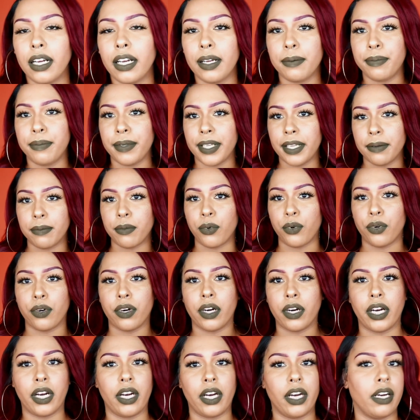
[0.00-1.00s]
a bit
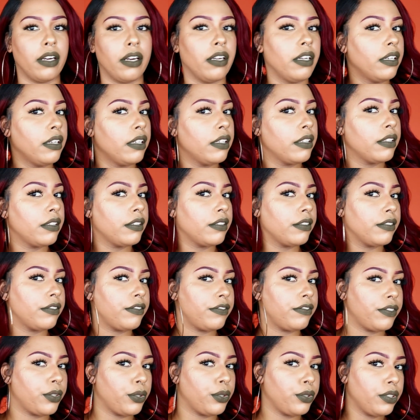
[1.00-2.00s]
more
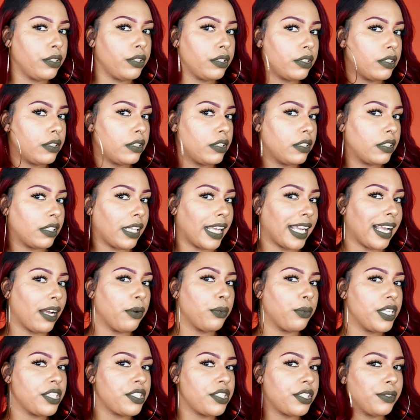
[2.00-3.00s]
full. Like, I
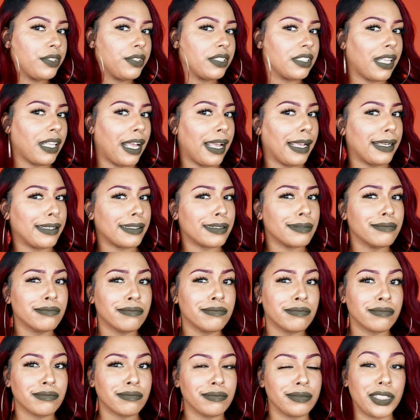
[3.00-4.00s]
wish it was like
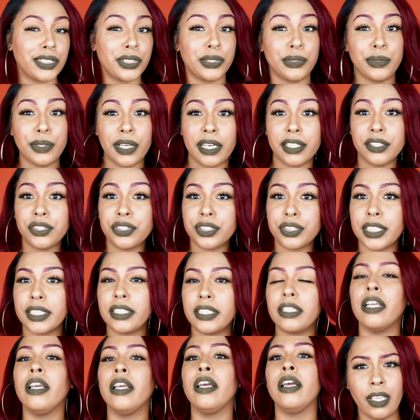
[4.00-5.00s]

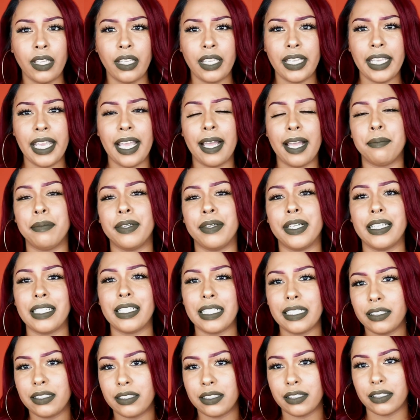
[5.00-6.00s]
200. Yeah, but
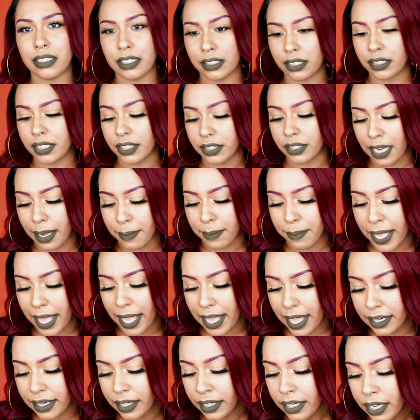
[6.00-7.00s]
it's still not
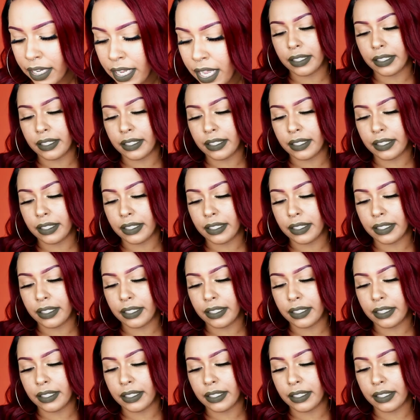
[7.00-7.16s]
bad.